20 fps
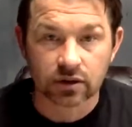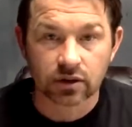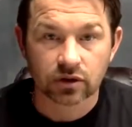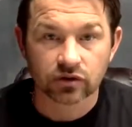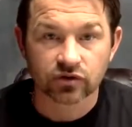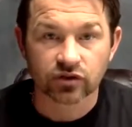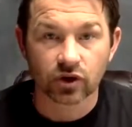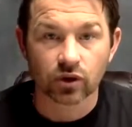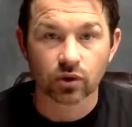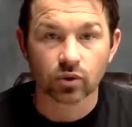
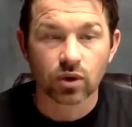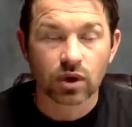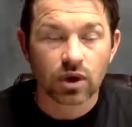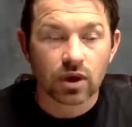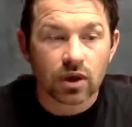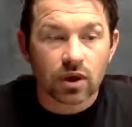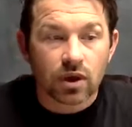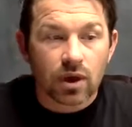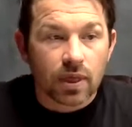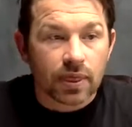So
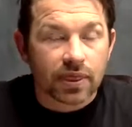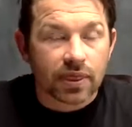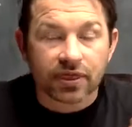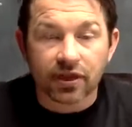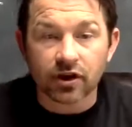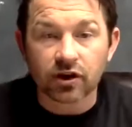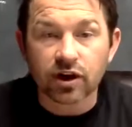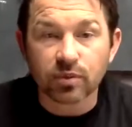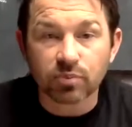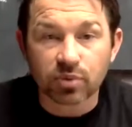
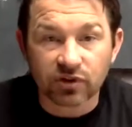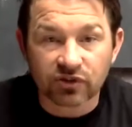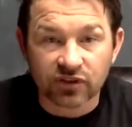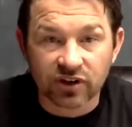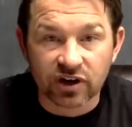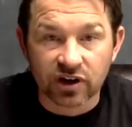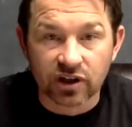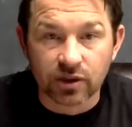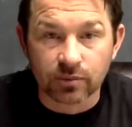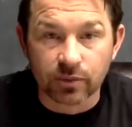
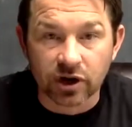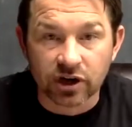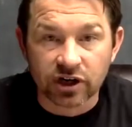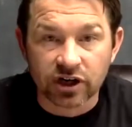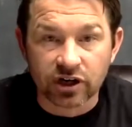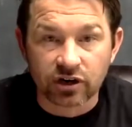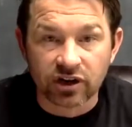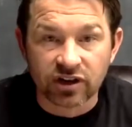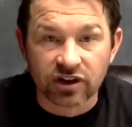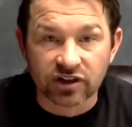30% of the
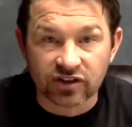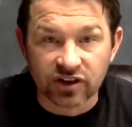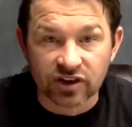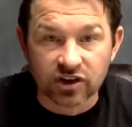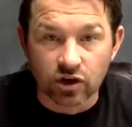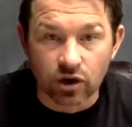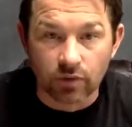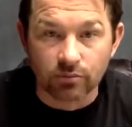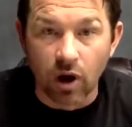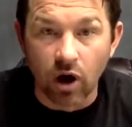mercury that's in
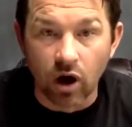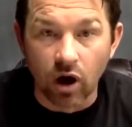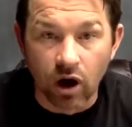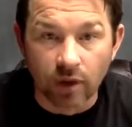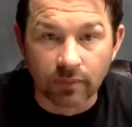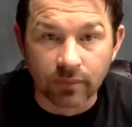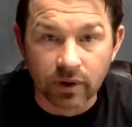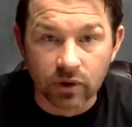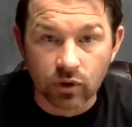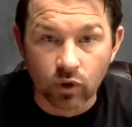your mom